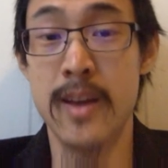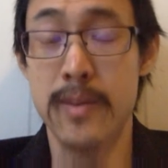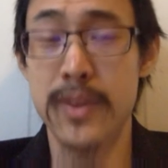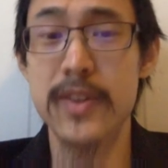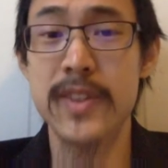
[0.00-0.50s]

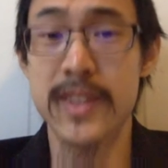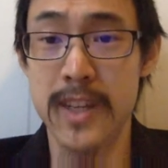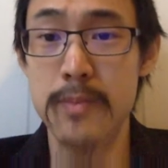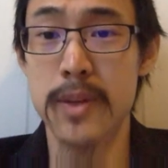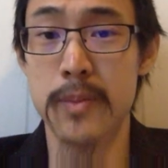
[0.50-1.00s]
But there's a
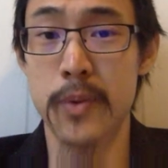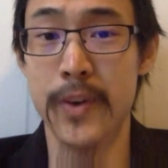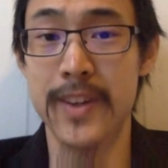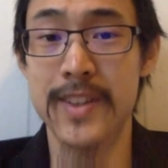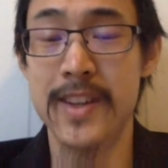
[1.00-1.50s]
tipping
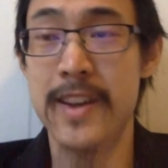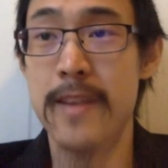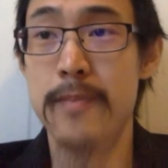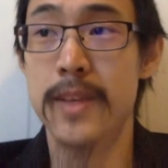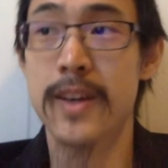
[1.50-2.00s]
point
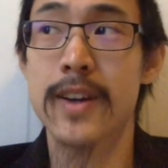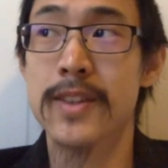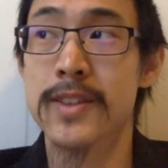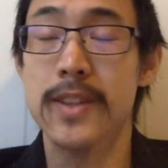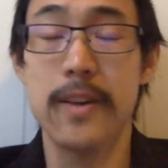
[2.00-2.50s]

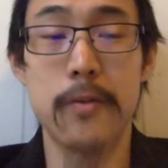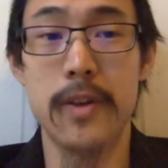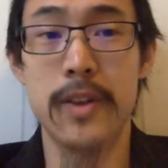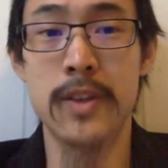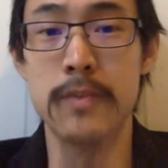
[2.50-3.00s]
because
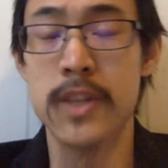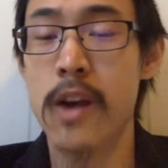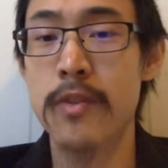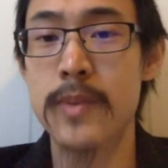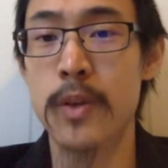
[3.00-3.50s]
the
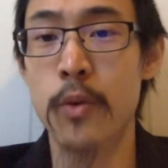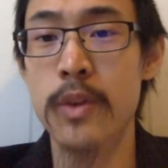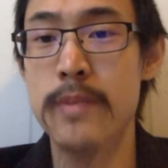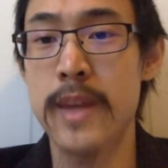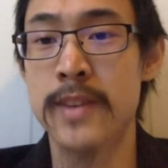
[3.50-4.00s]
government
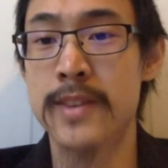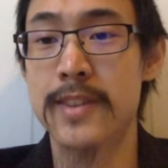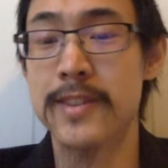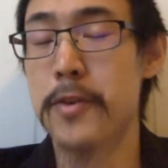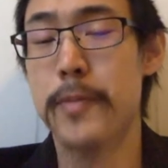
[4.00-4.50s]
only makes
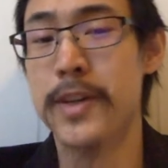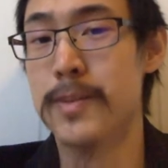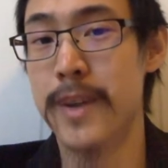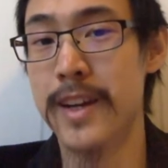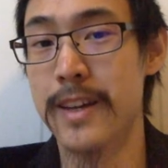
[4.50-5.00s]
so
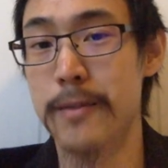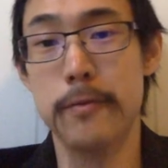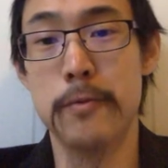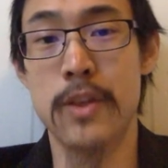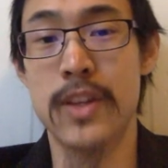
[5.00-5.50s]
much money
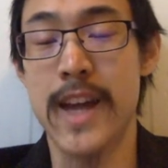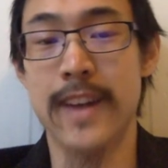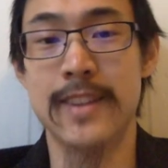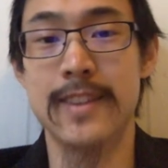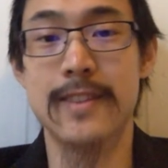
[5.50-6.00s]
with
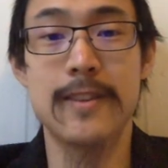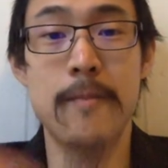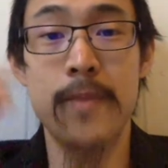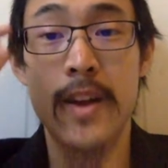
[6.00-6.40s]
taxes.